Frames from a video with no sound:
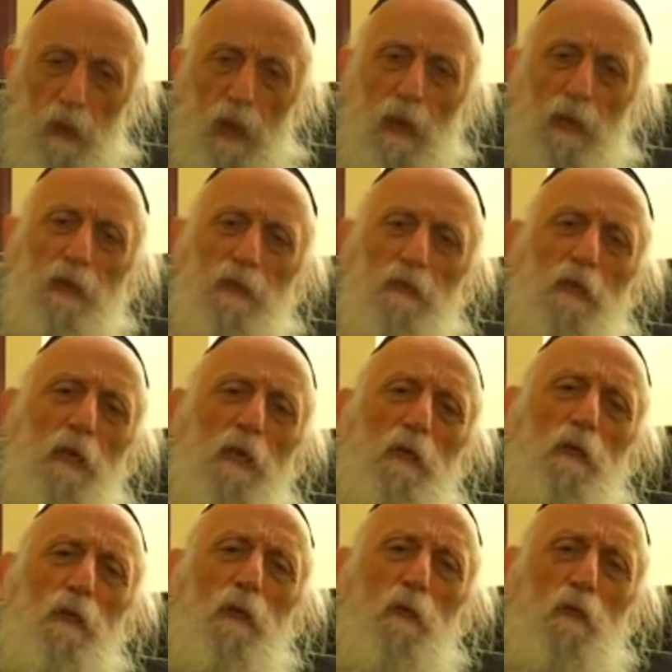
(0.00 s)
I had
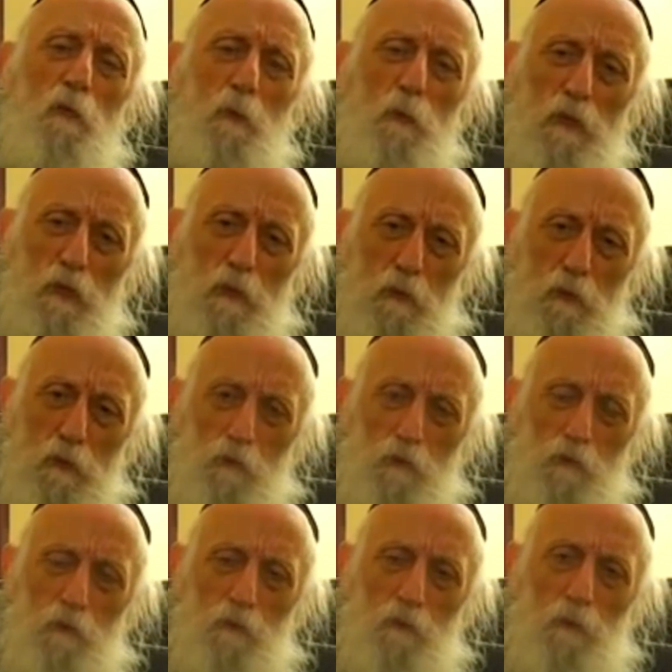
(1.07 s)
taken 3
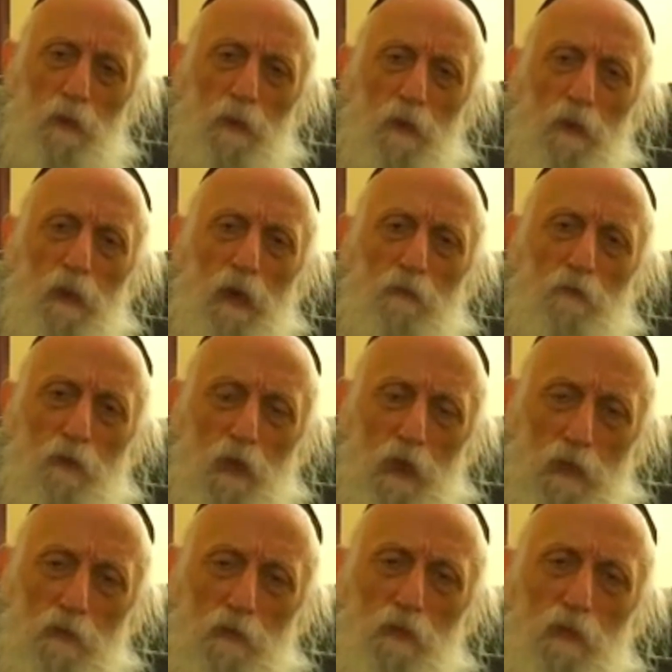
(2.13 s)
years of
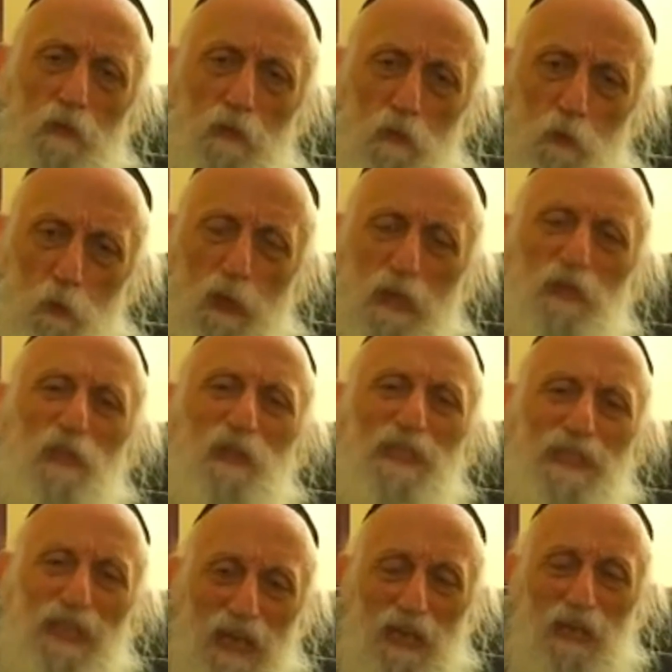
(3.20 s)
constant stress
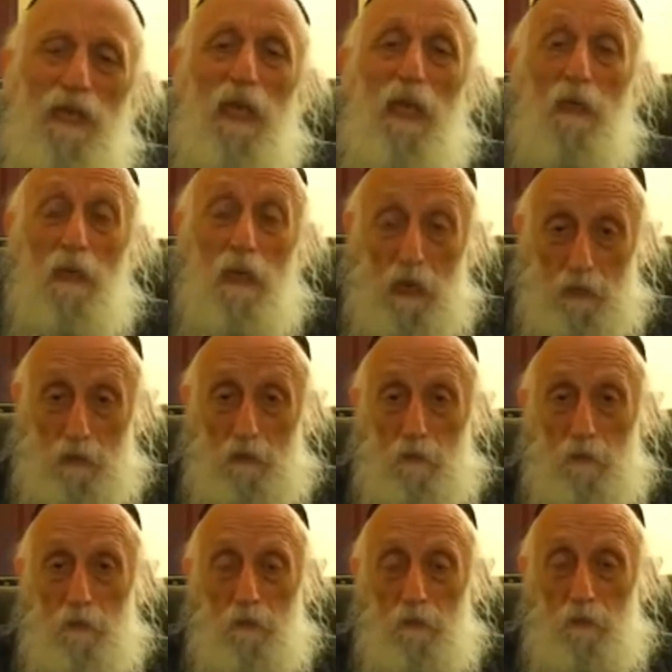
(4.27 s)
day and
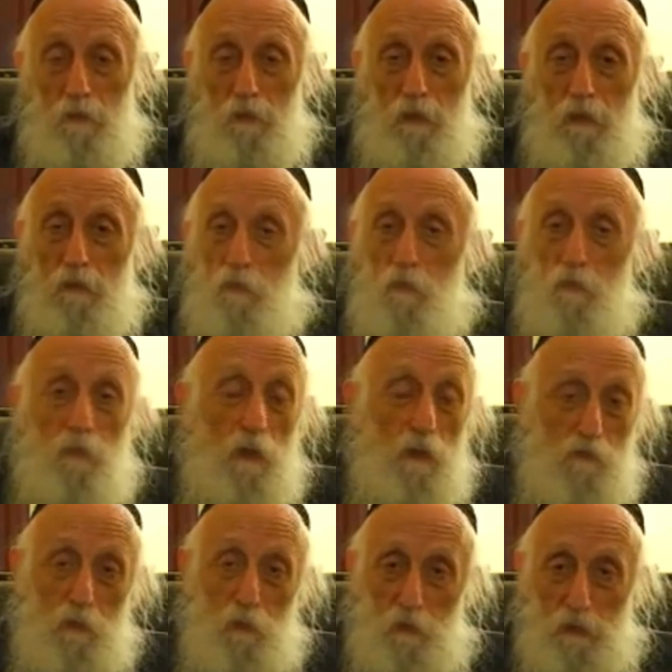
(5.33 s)
night and
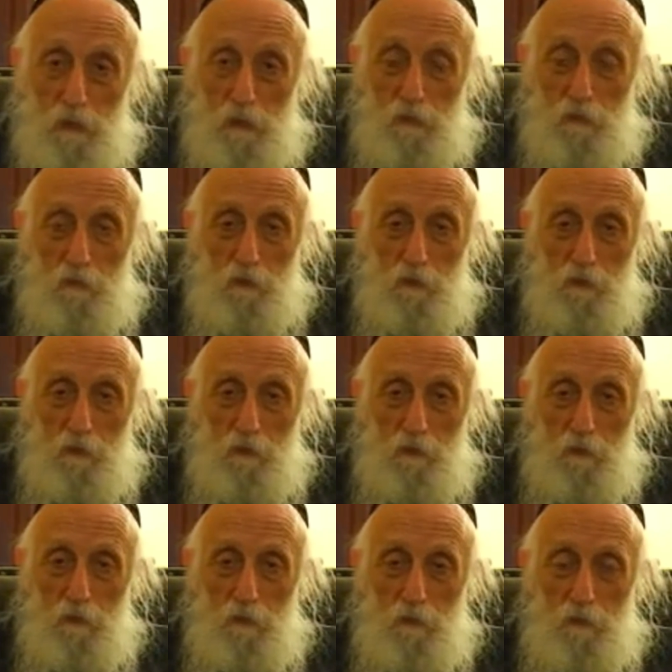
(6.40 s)
survived it without
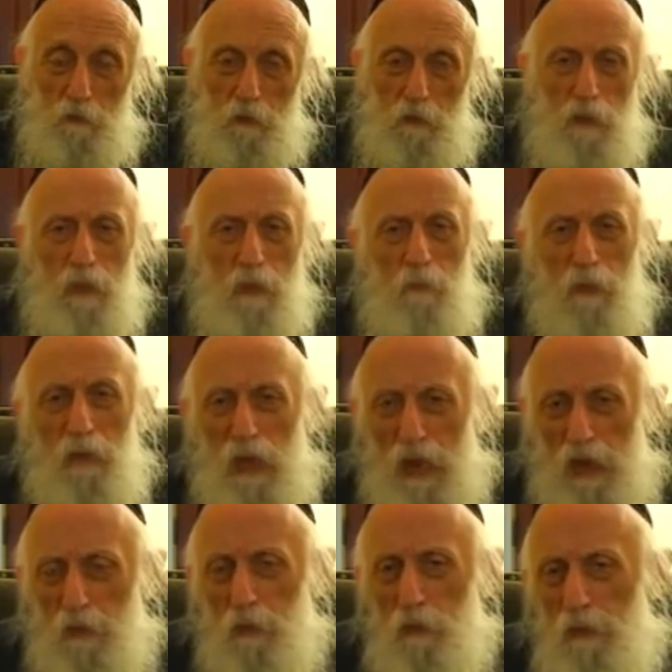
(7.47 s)
difficulty. But
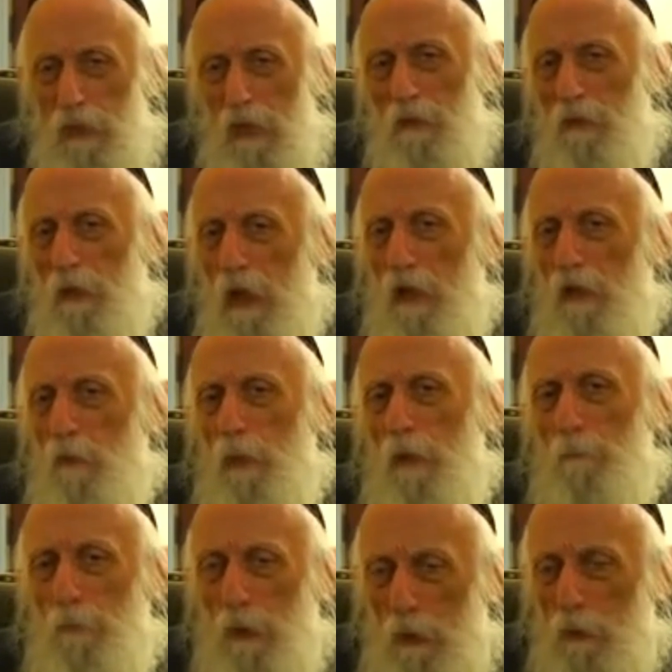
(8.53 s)
I could not
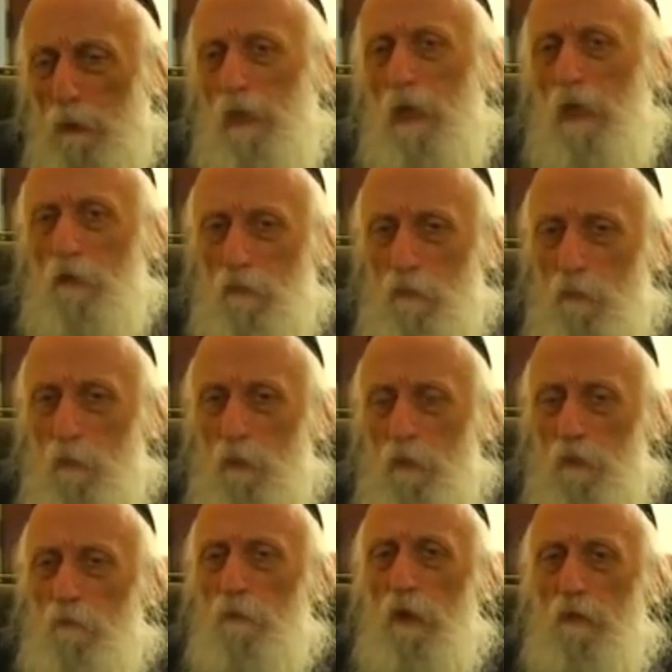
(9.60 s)
tolerate paradise for more
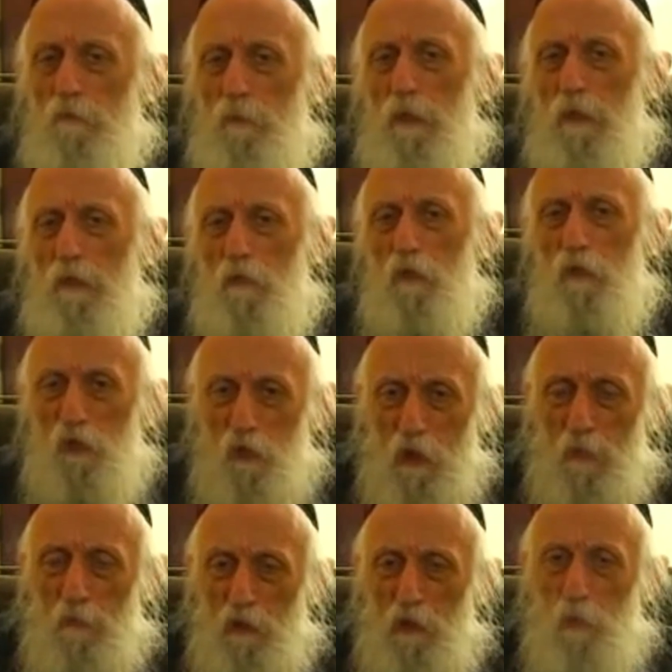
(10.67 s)
than 5 minutes.
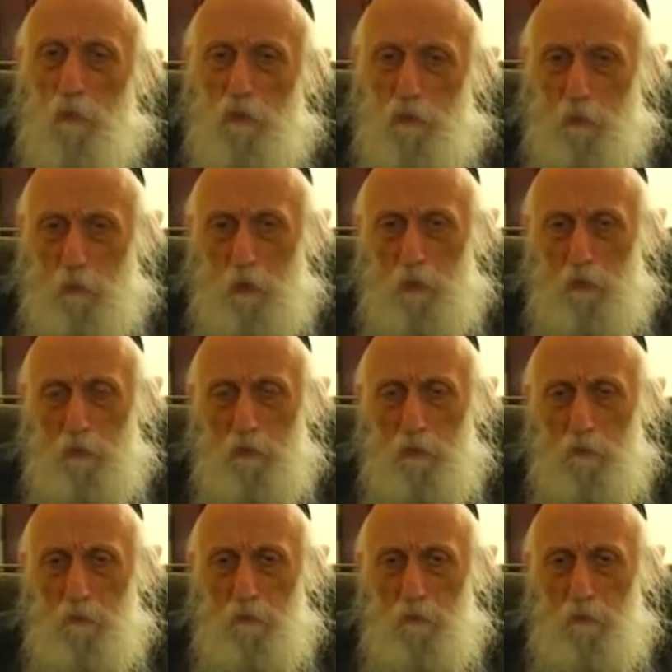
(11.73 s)
Something was wrong.